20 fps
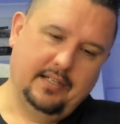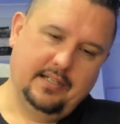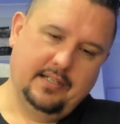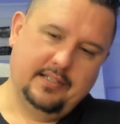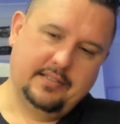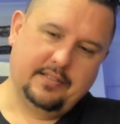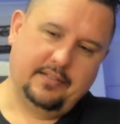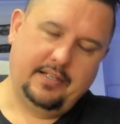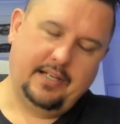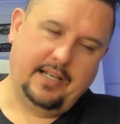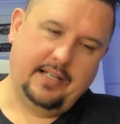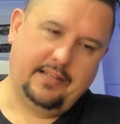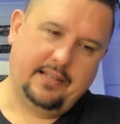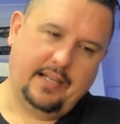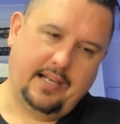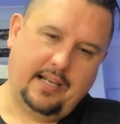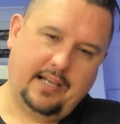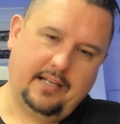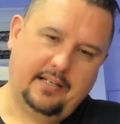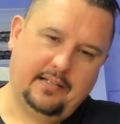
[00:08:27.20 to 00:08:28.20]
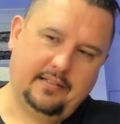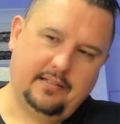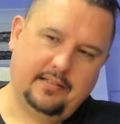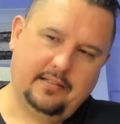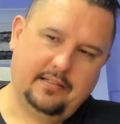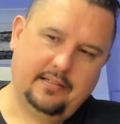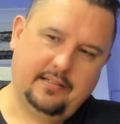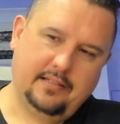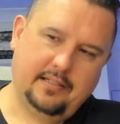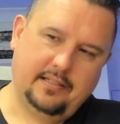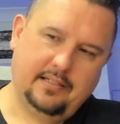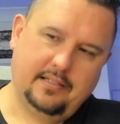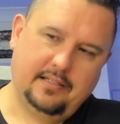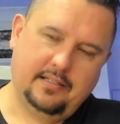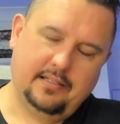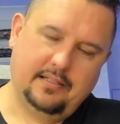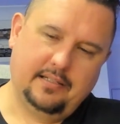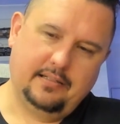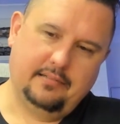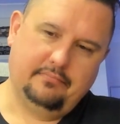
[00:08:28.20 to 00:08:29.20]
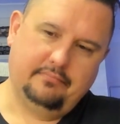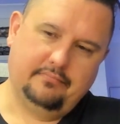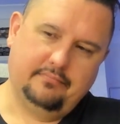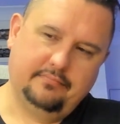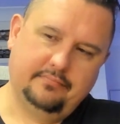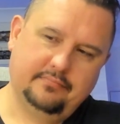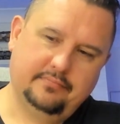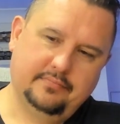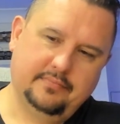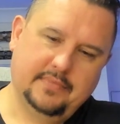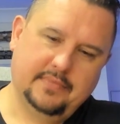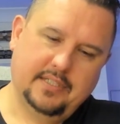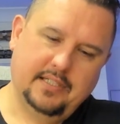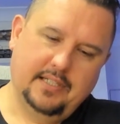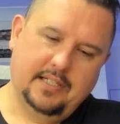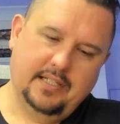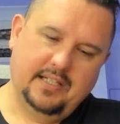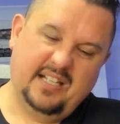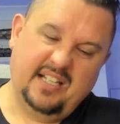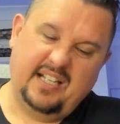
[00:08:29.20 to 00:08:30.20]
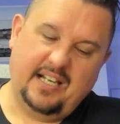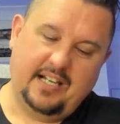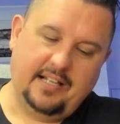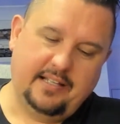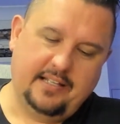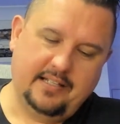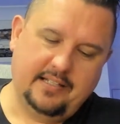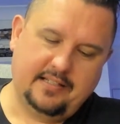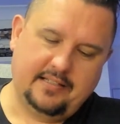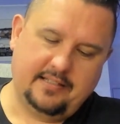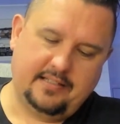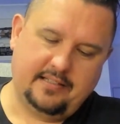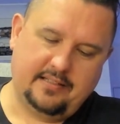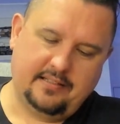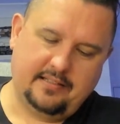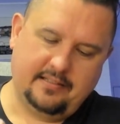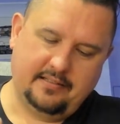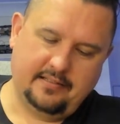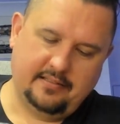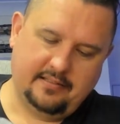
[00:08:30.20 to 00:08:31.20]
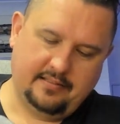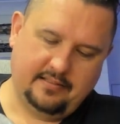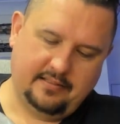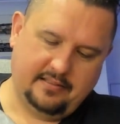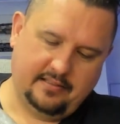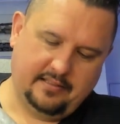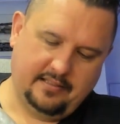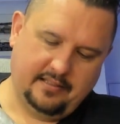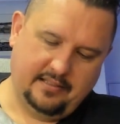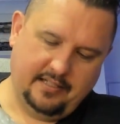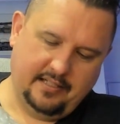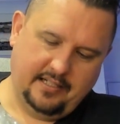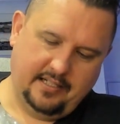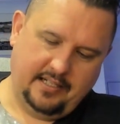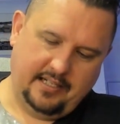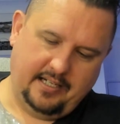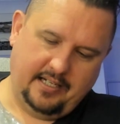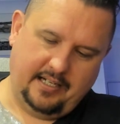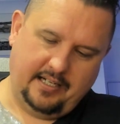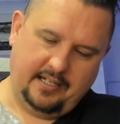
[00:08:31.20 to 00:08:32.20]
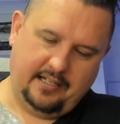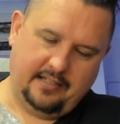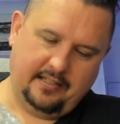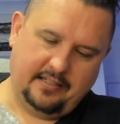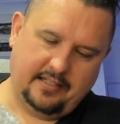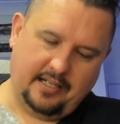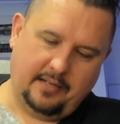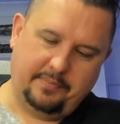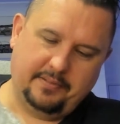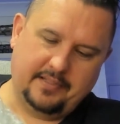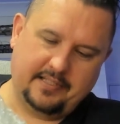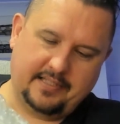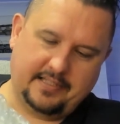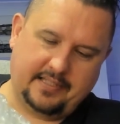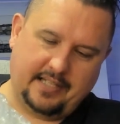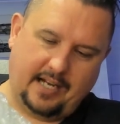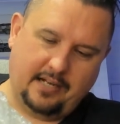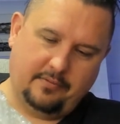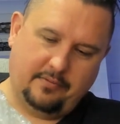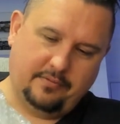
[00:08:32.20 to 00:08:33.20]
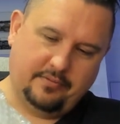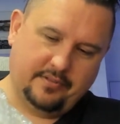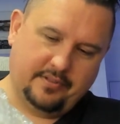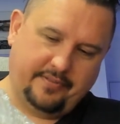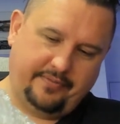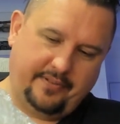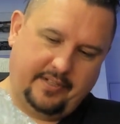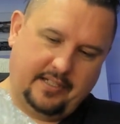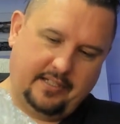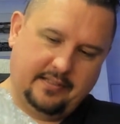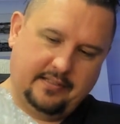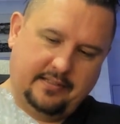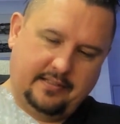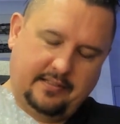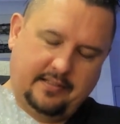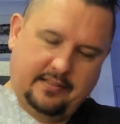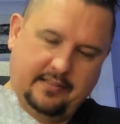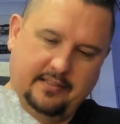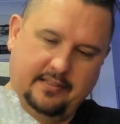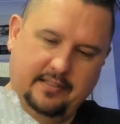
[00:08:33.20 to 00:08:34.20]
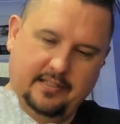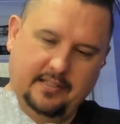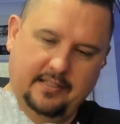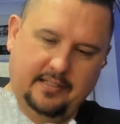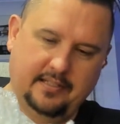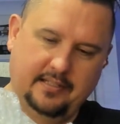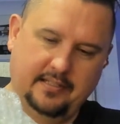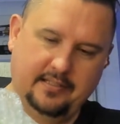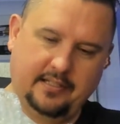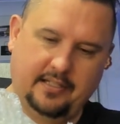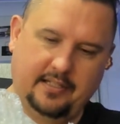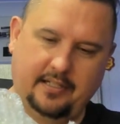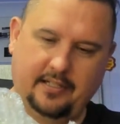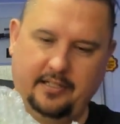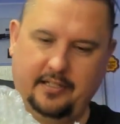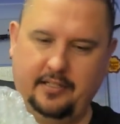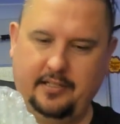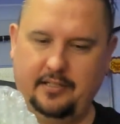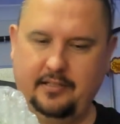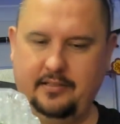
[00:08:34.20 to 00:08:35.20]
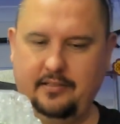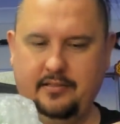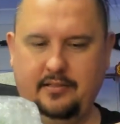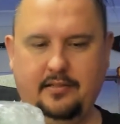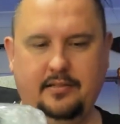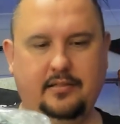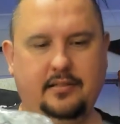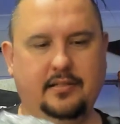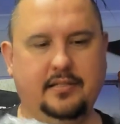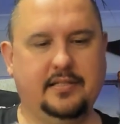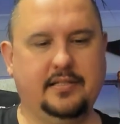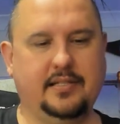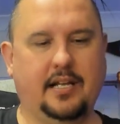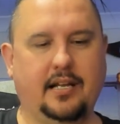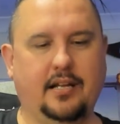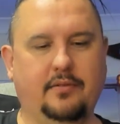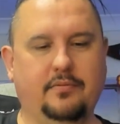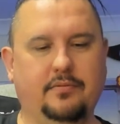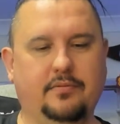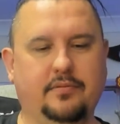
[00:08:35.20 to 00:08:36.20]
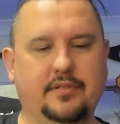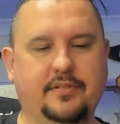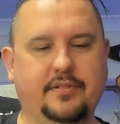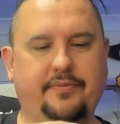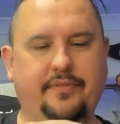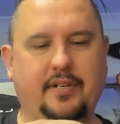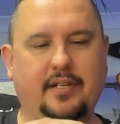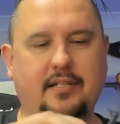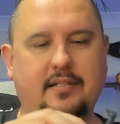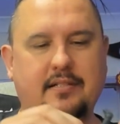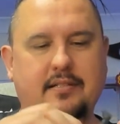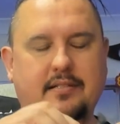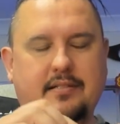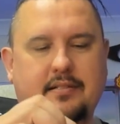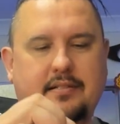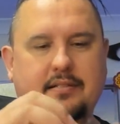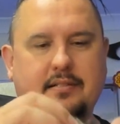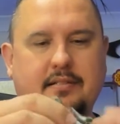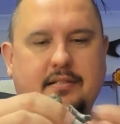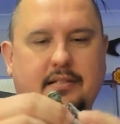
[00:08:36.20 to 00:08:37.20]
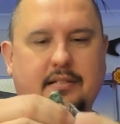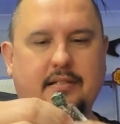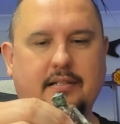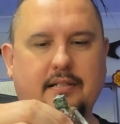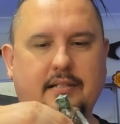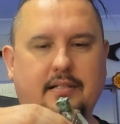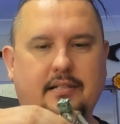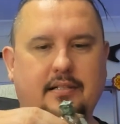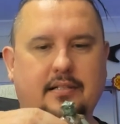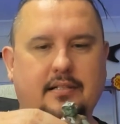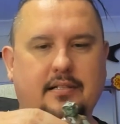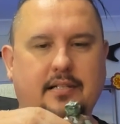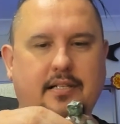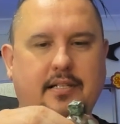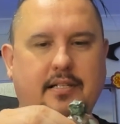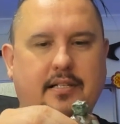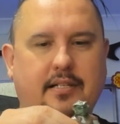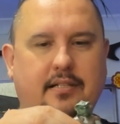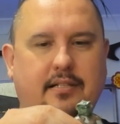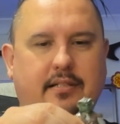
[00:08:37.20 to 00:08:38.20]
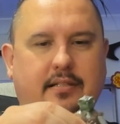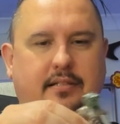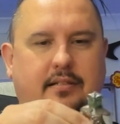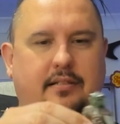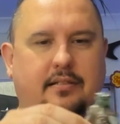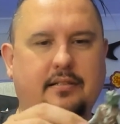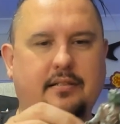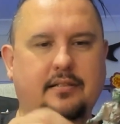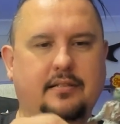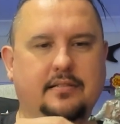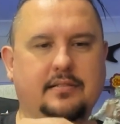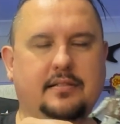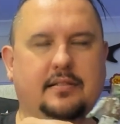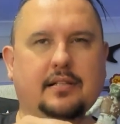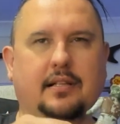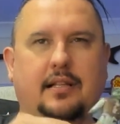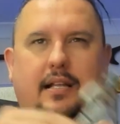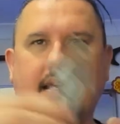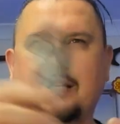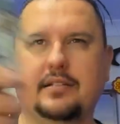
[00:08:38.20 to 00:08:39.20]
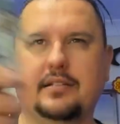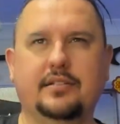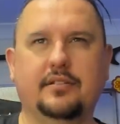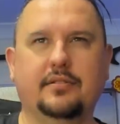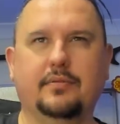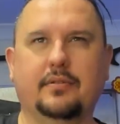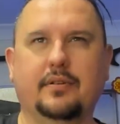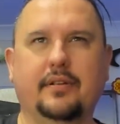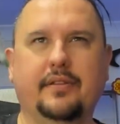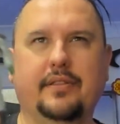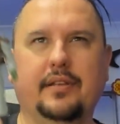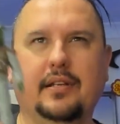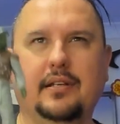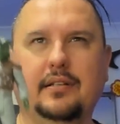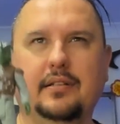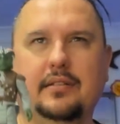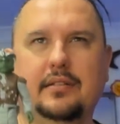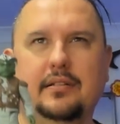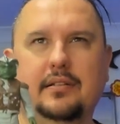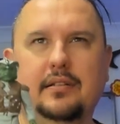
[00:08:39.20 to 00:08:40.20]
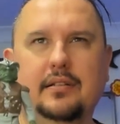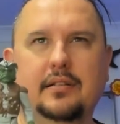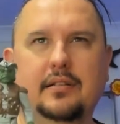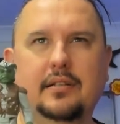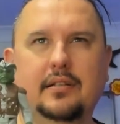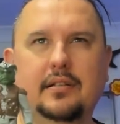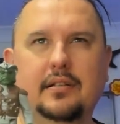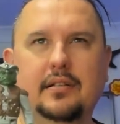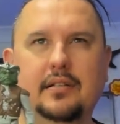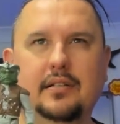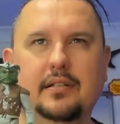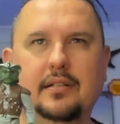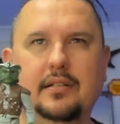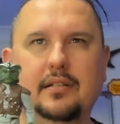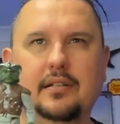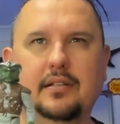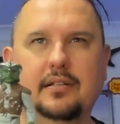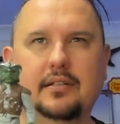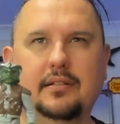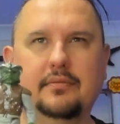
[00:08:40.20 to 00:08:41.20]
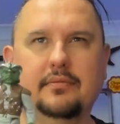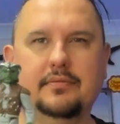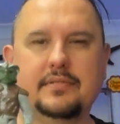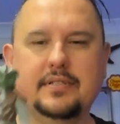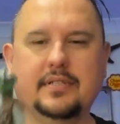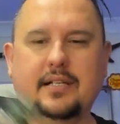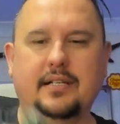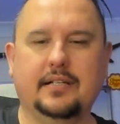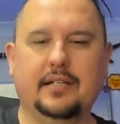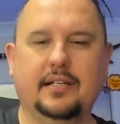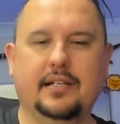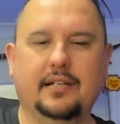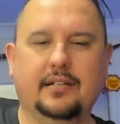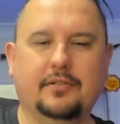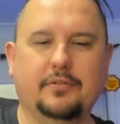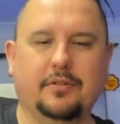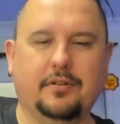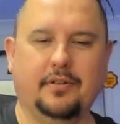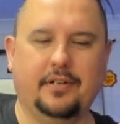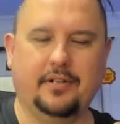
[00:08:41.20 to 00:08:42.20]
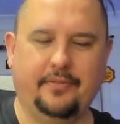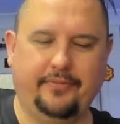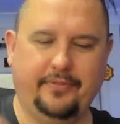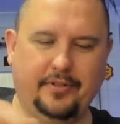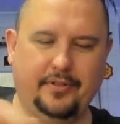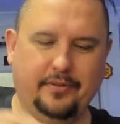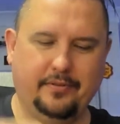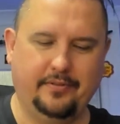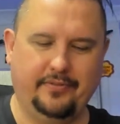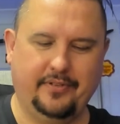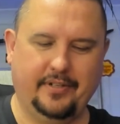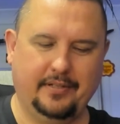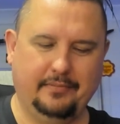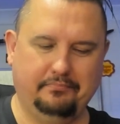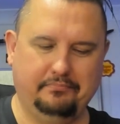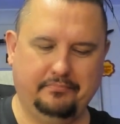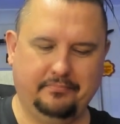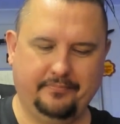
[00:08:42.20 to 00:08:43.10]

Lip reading: So he had that. Then he had this and a couple of Star Wars figures. So Star Wars figures, like it's Klaatu, I think. Starting to get quite a few of him.